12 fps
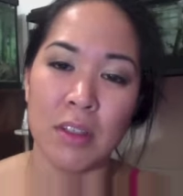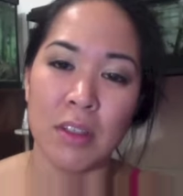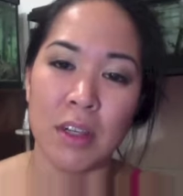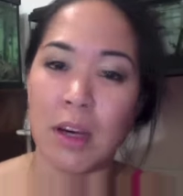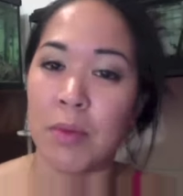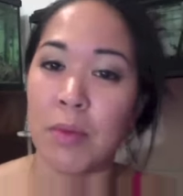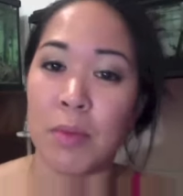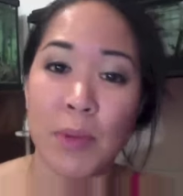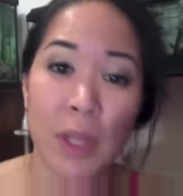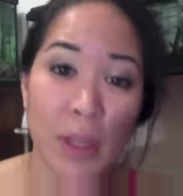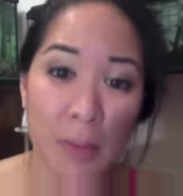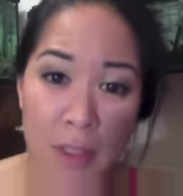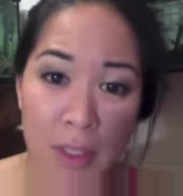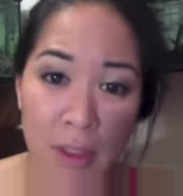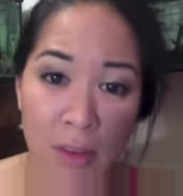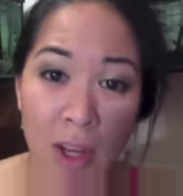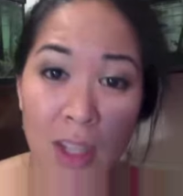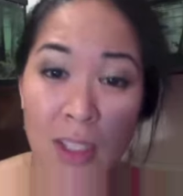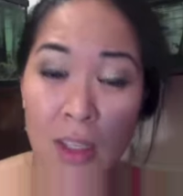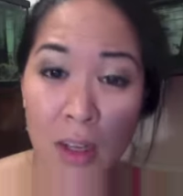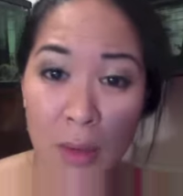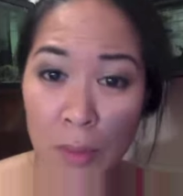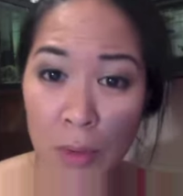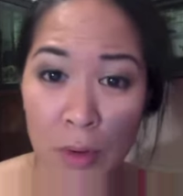I'm repeating myself. I sound like
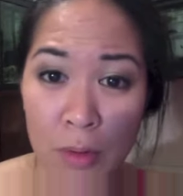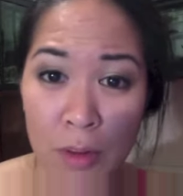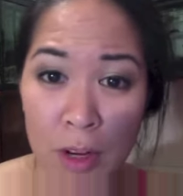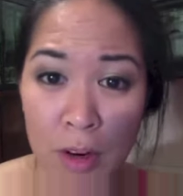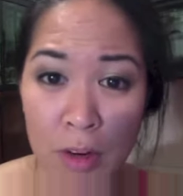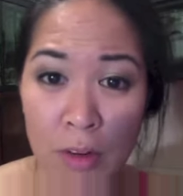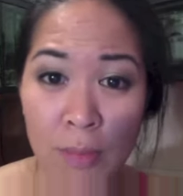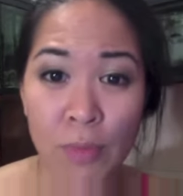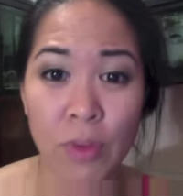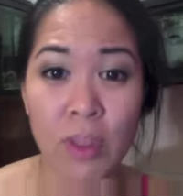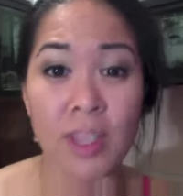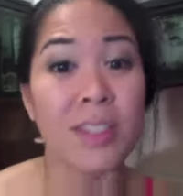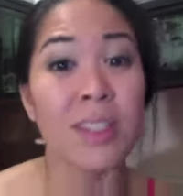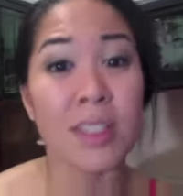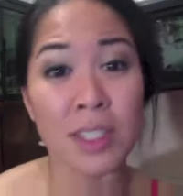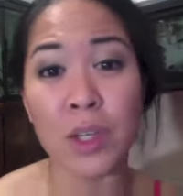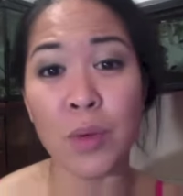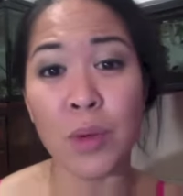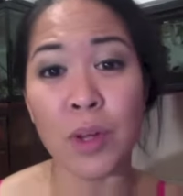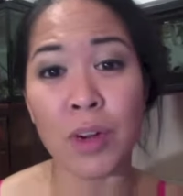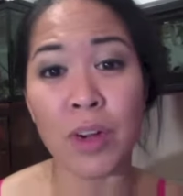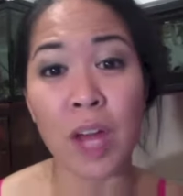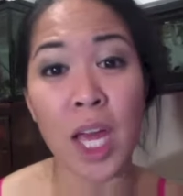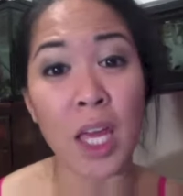a broken record. Is this tea a
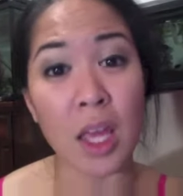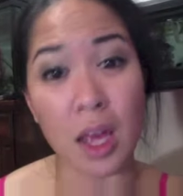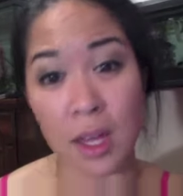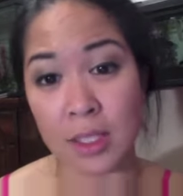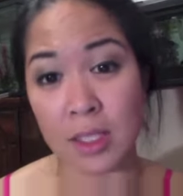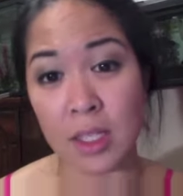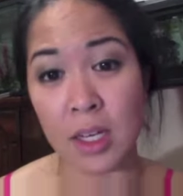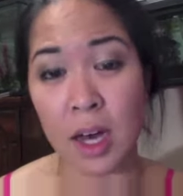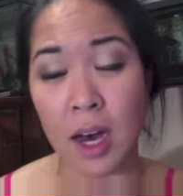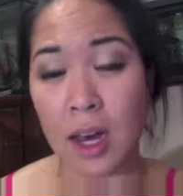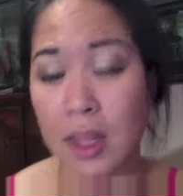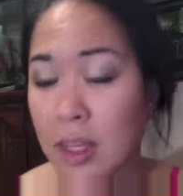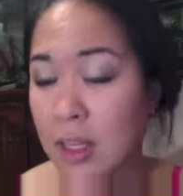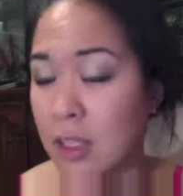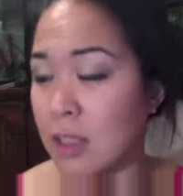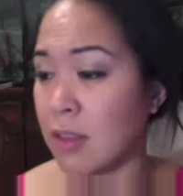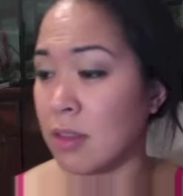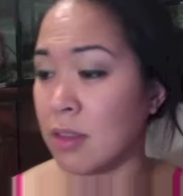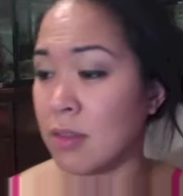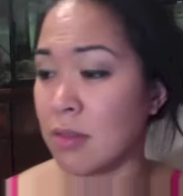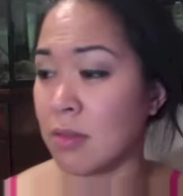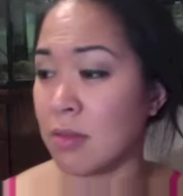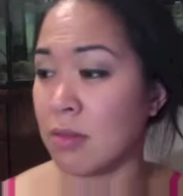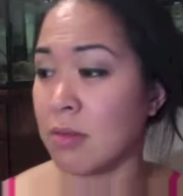winner? Yes. I think
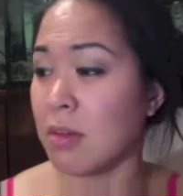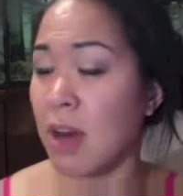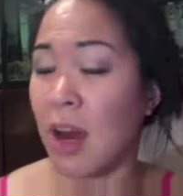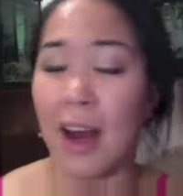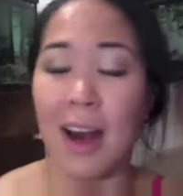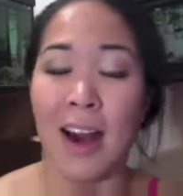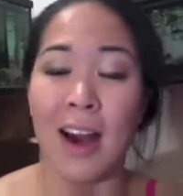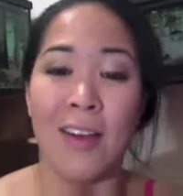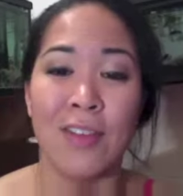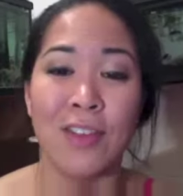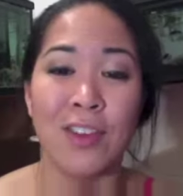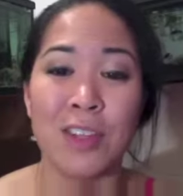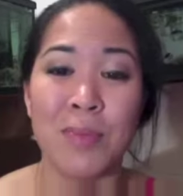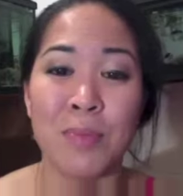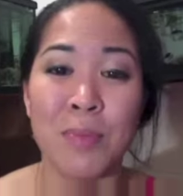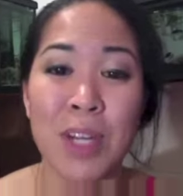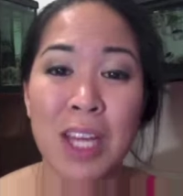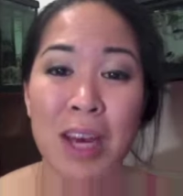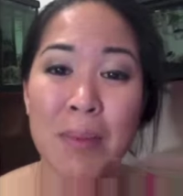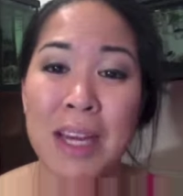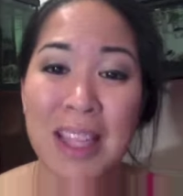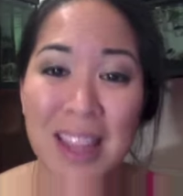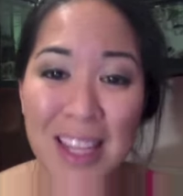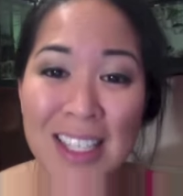after just putting out
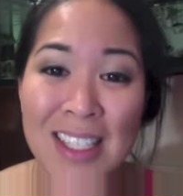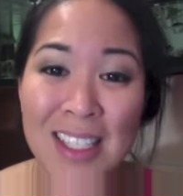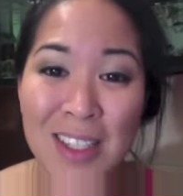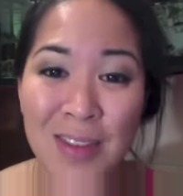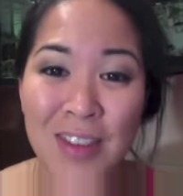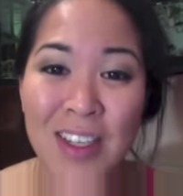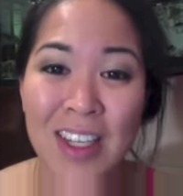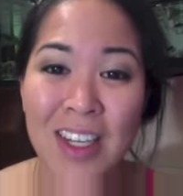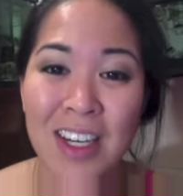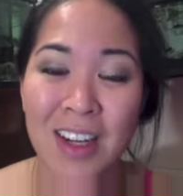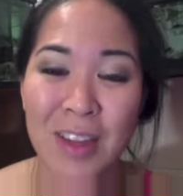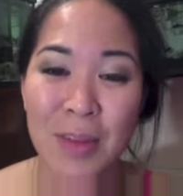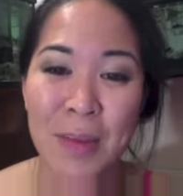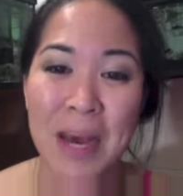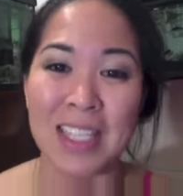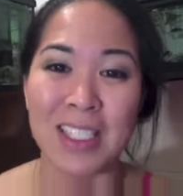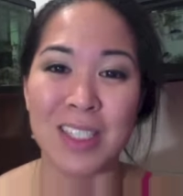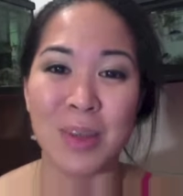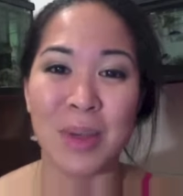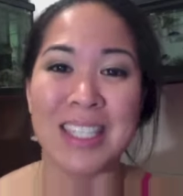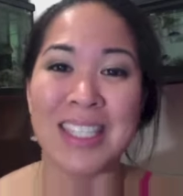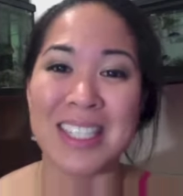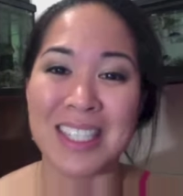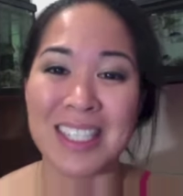my list of the past
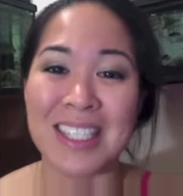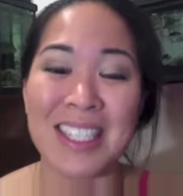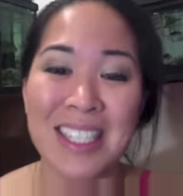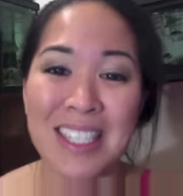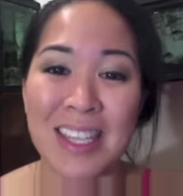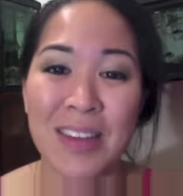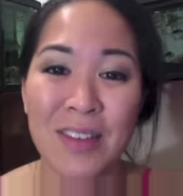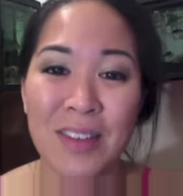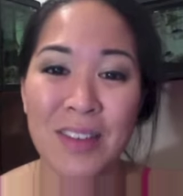26 teas I've